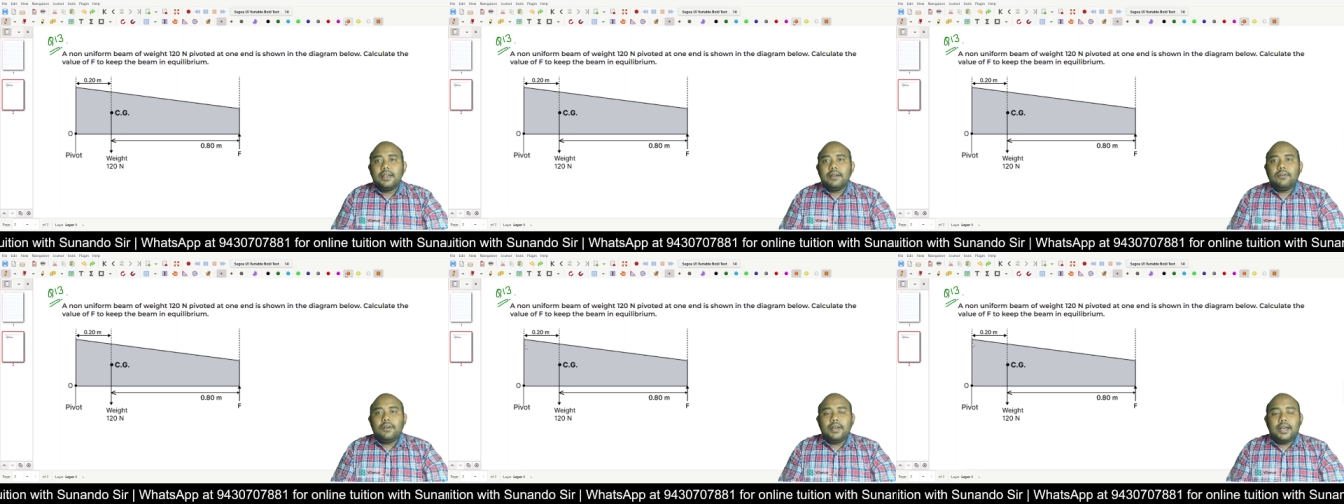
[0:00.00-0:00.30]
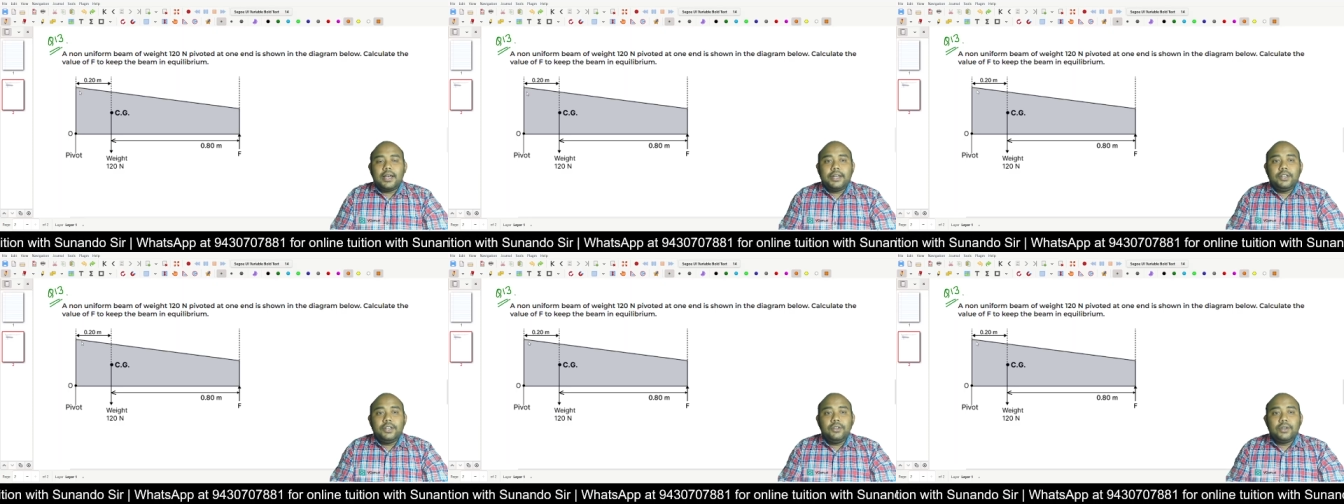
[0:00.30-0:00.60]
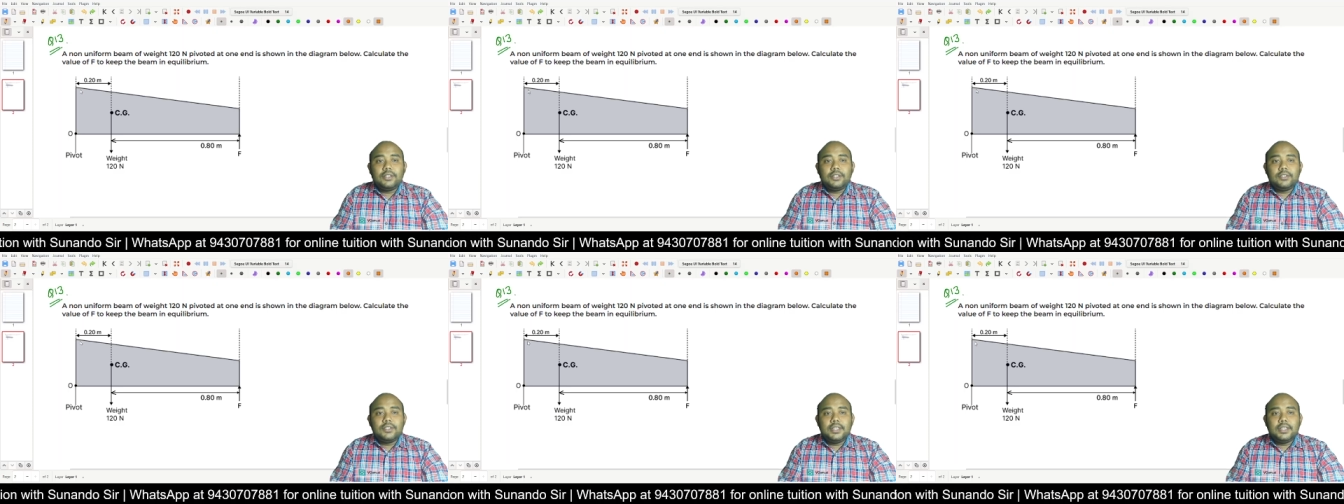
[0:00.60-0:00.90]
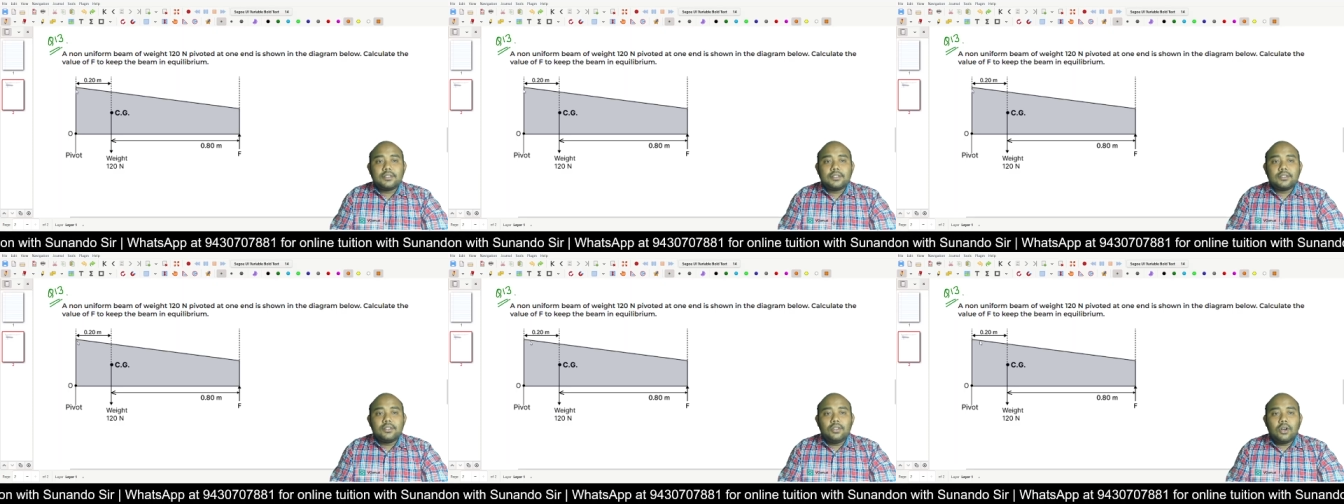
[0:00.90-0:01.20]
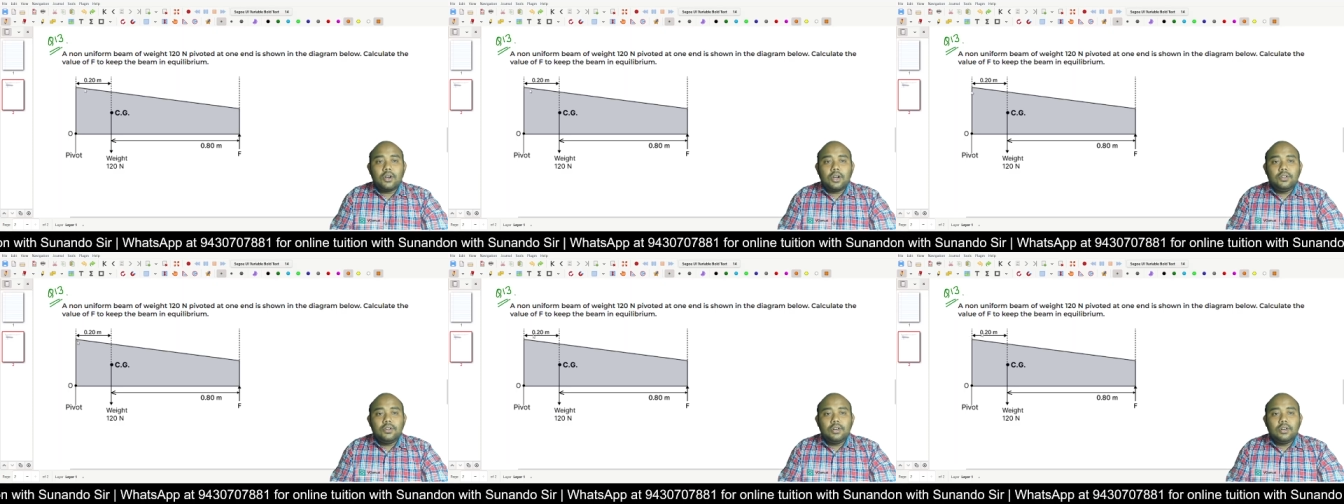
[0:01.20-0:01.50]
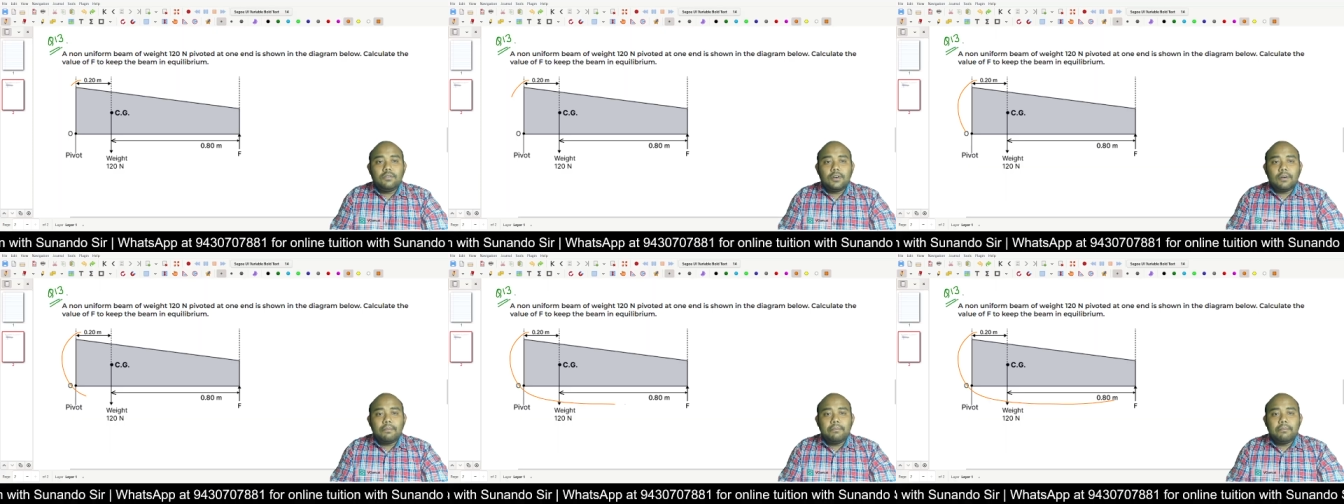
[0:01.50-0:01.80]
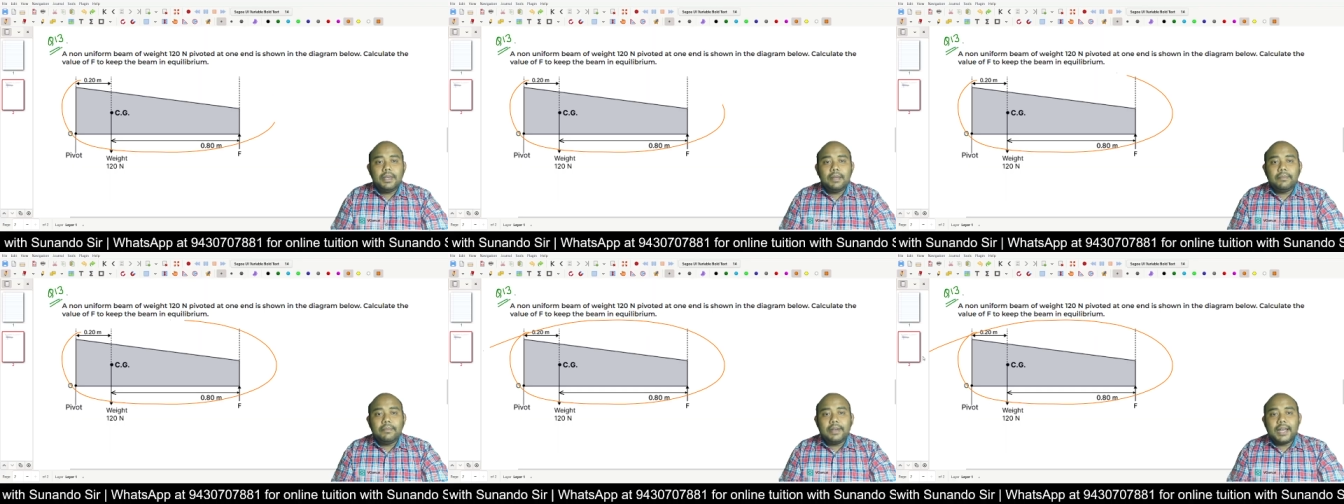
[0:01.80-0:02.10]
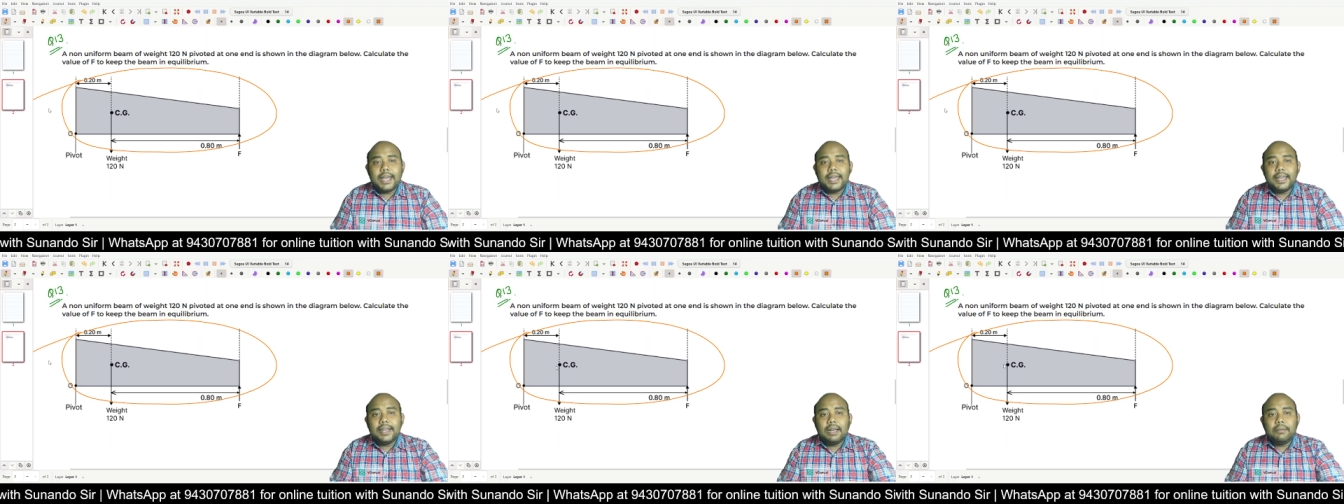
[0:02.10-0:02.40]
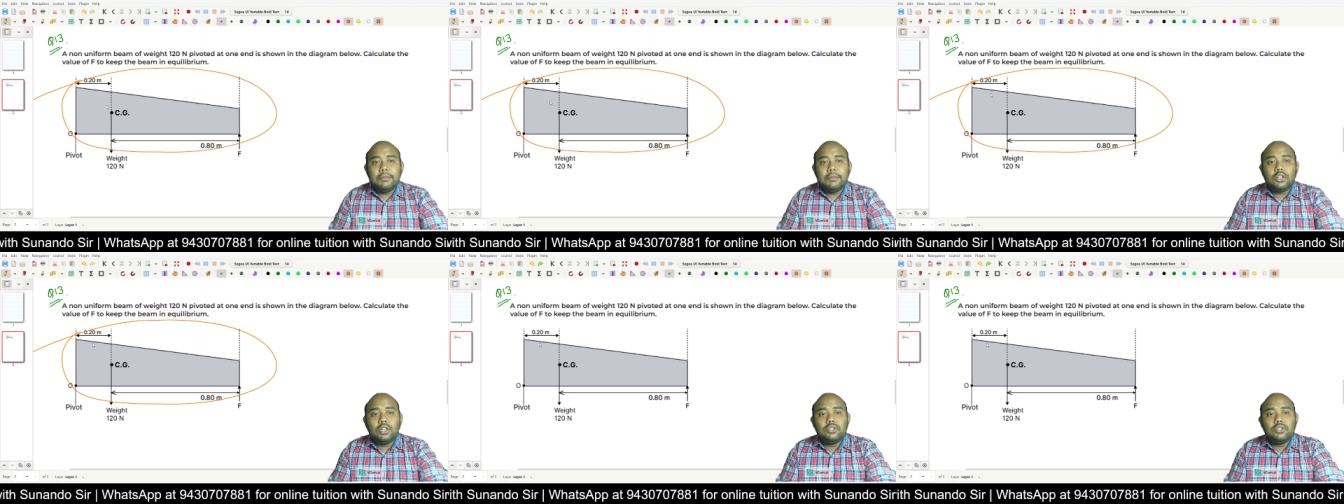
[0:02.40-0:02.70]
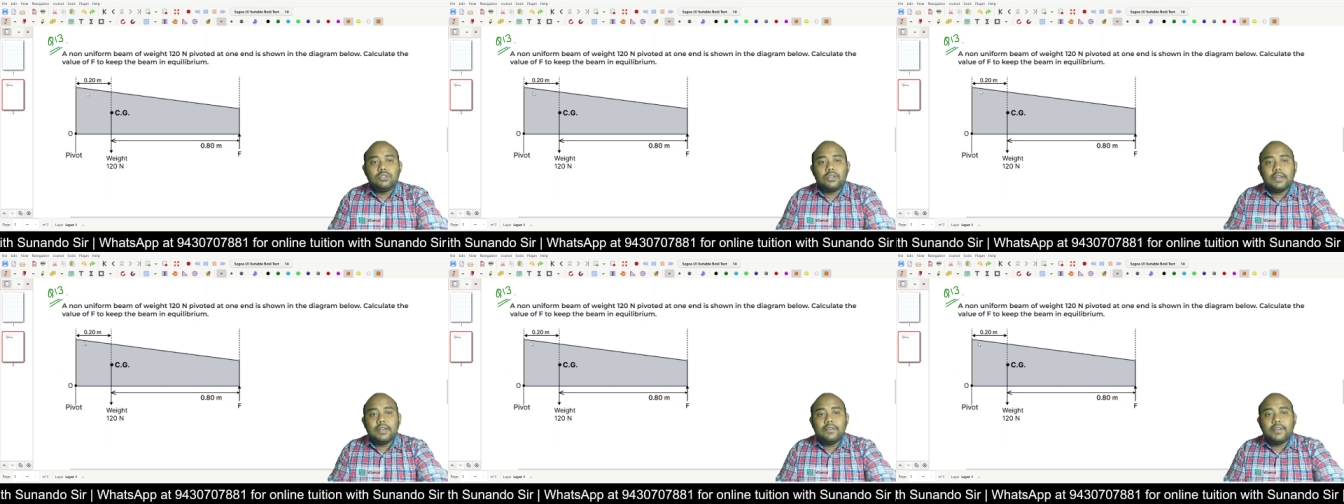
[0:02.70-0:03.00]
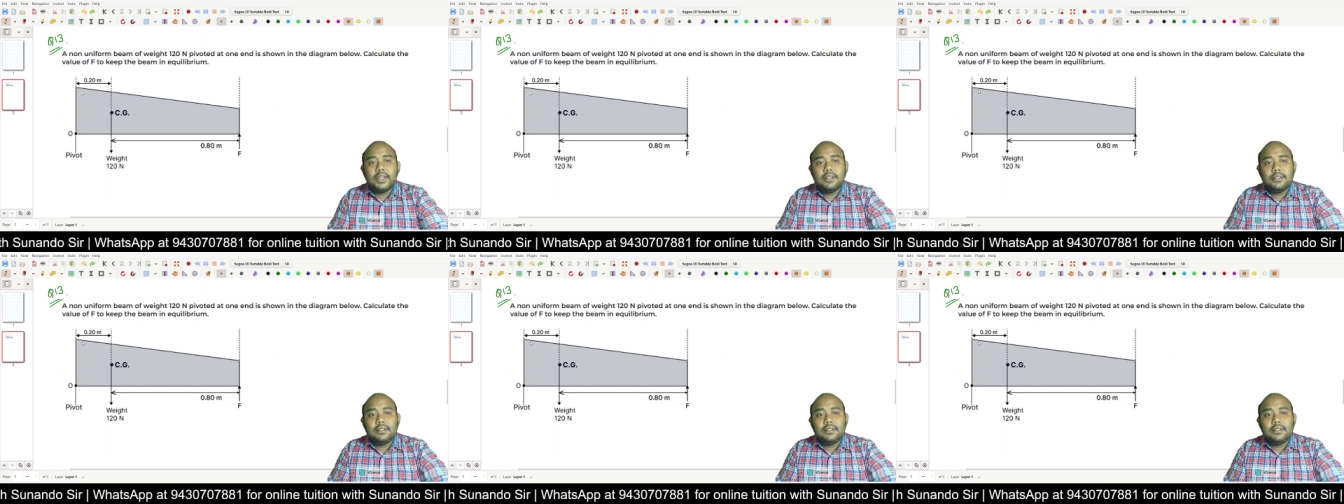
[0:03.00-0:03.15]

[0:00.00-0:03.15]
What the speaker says: And you can see this non-uniform beam diagram is also given.